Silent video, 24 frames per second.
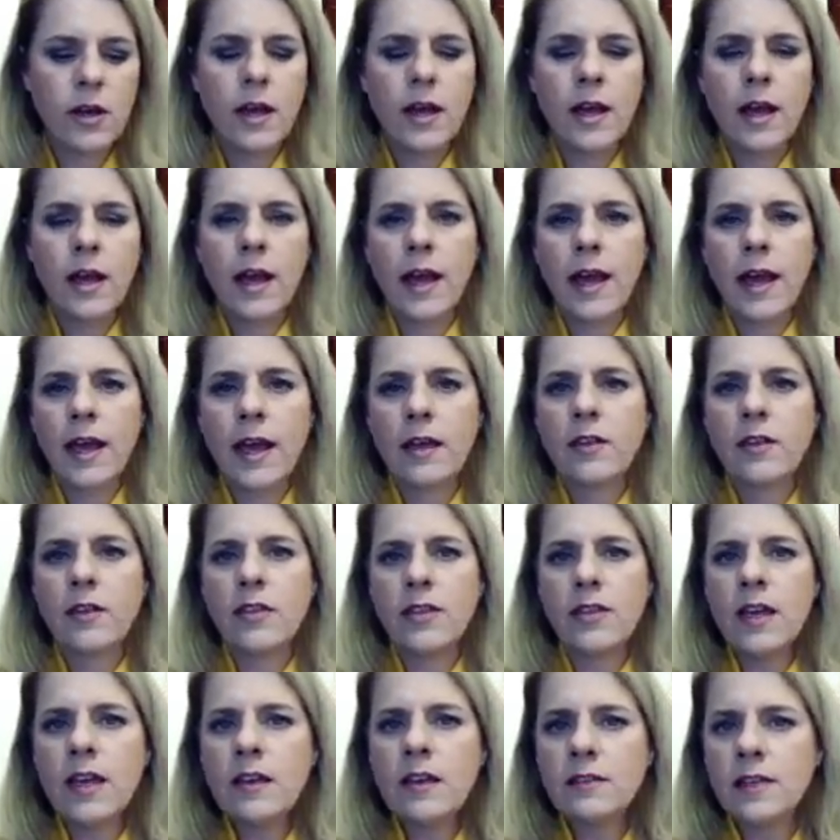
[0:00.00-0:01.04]
And the
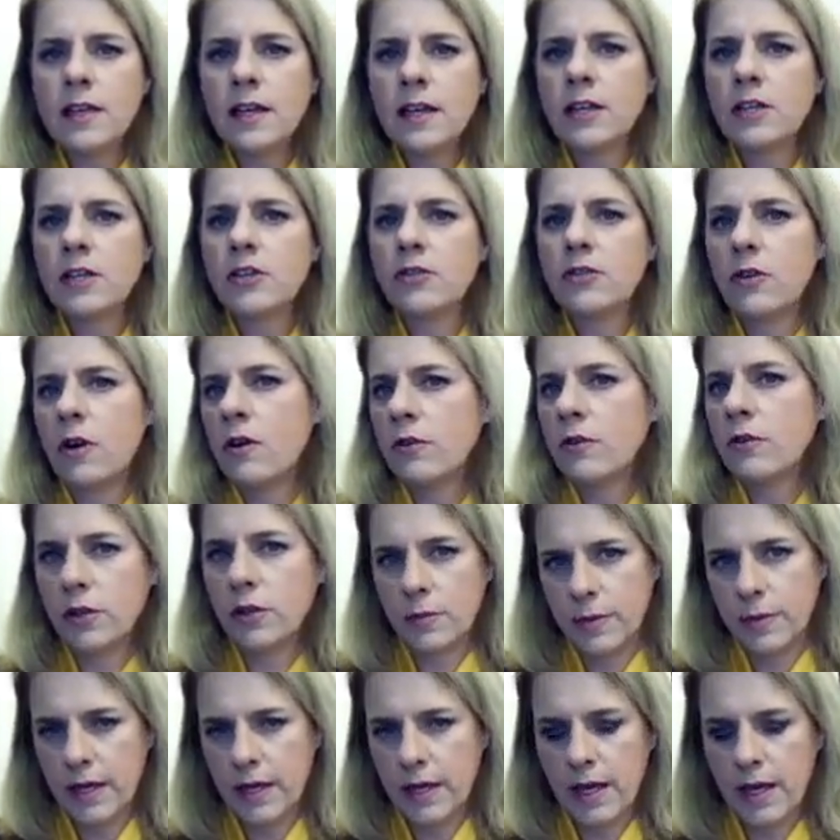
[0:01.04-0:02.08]
things that control your
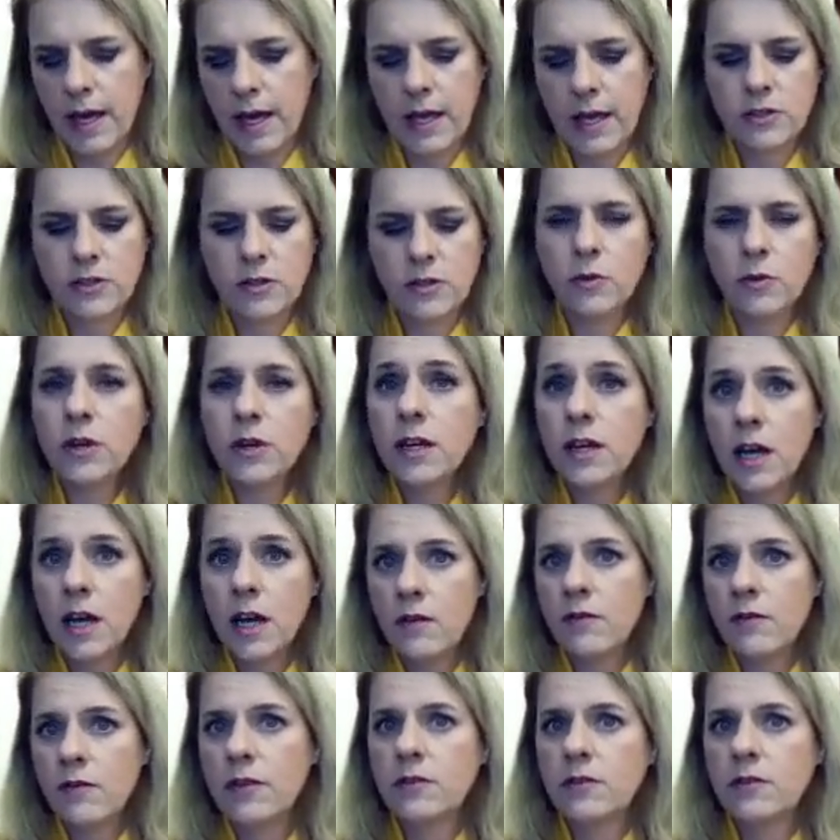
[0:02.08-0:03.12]
pH, and we're going to
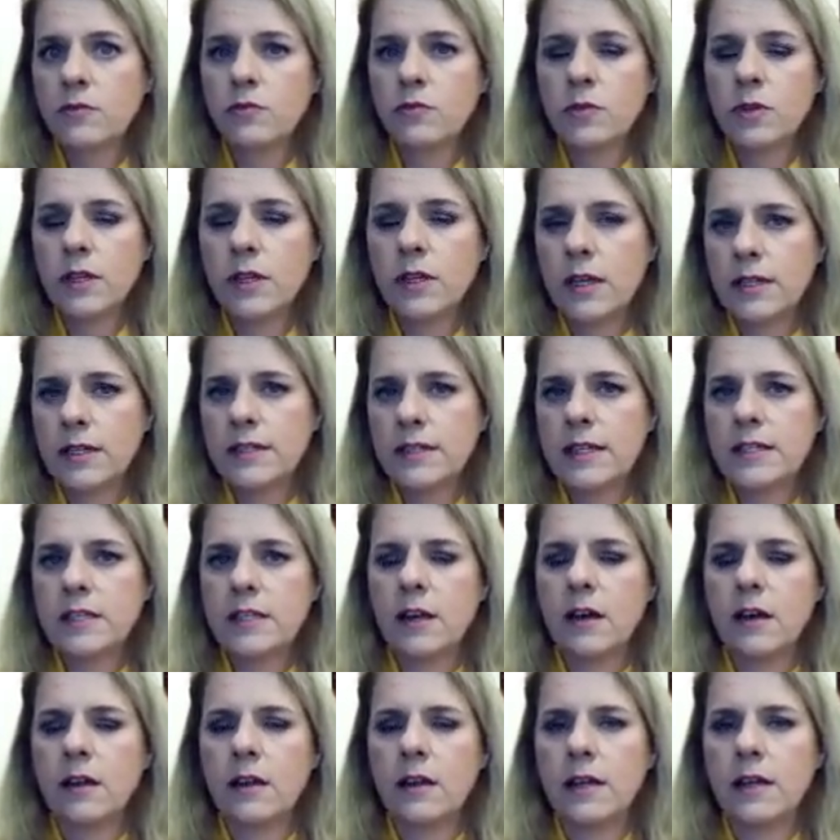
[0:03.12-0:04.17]
cover this really in
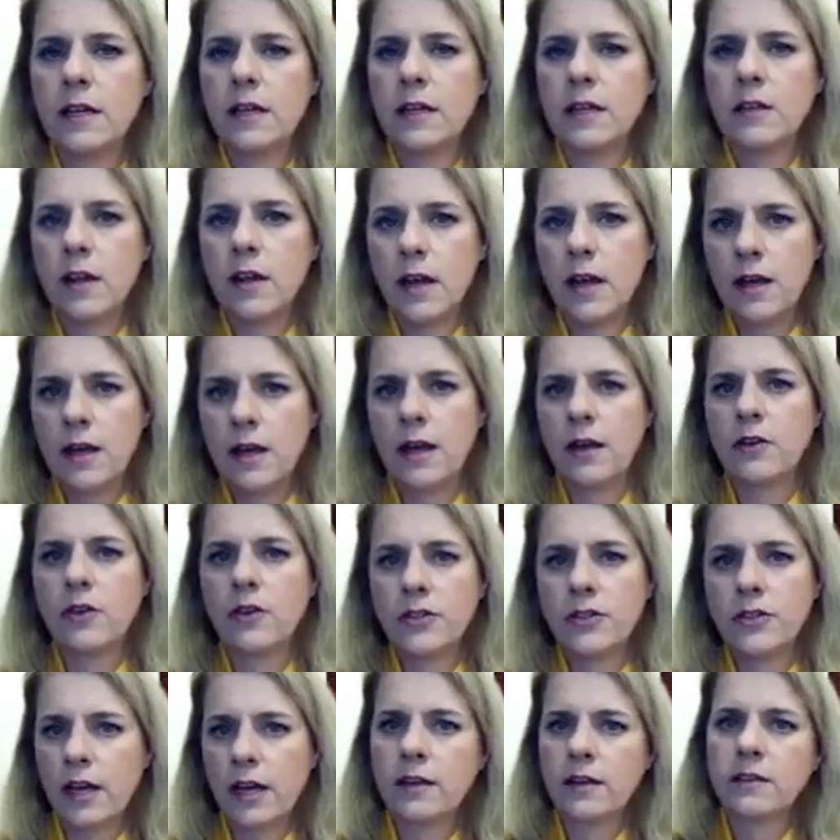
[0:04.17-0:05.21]
detail in your
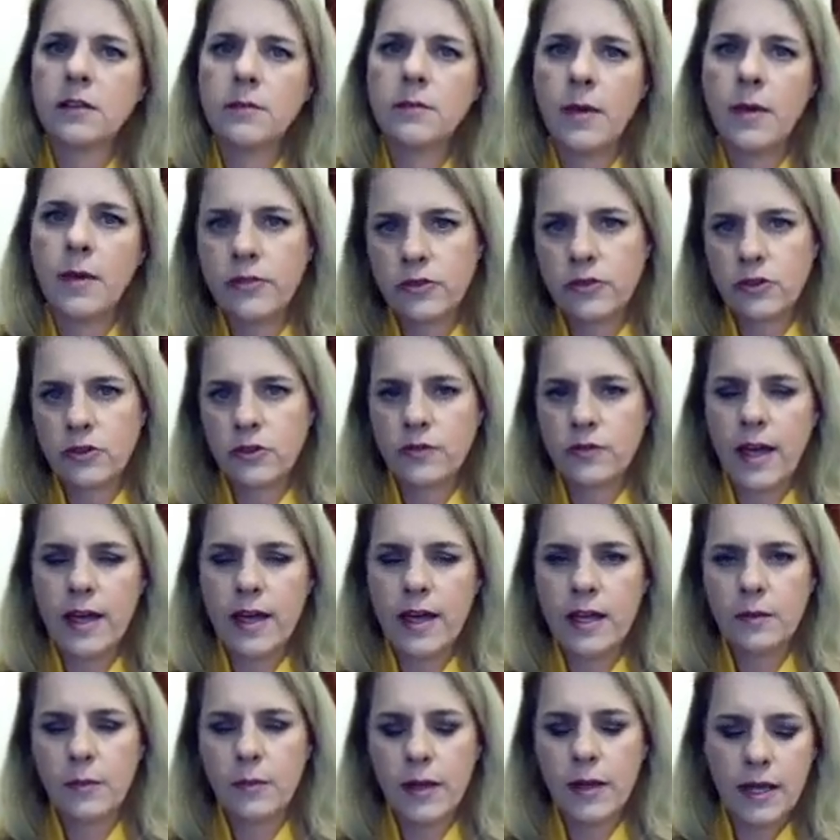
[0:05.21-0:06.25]
second semester of
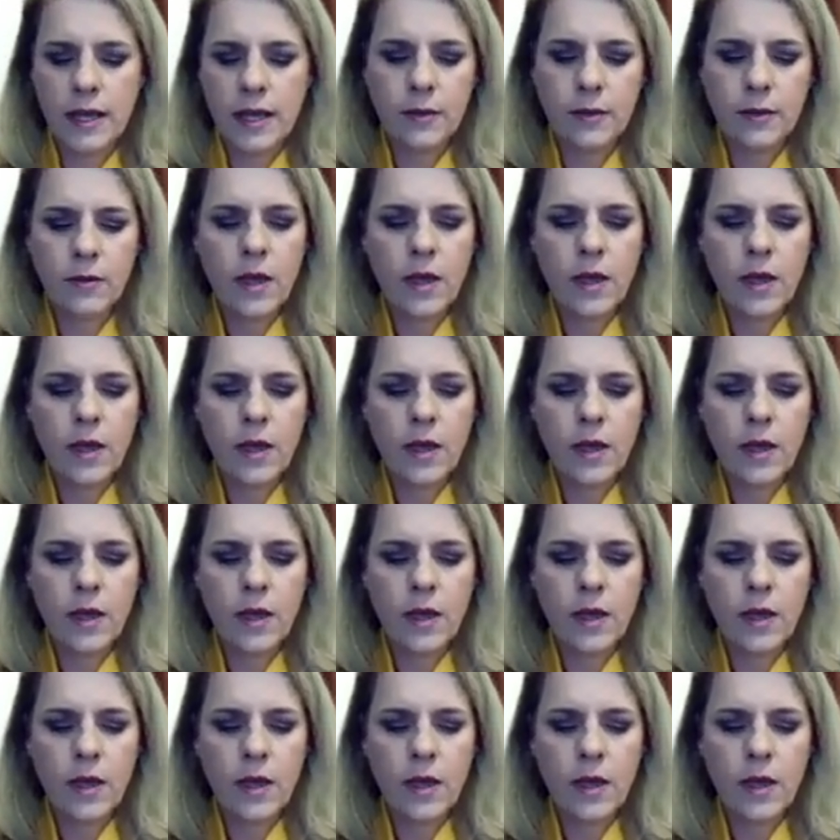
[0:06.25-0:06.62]
A&P,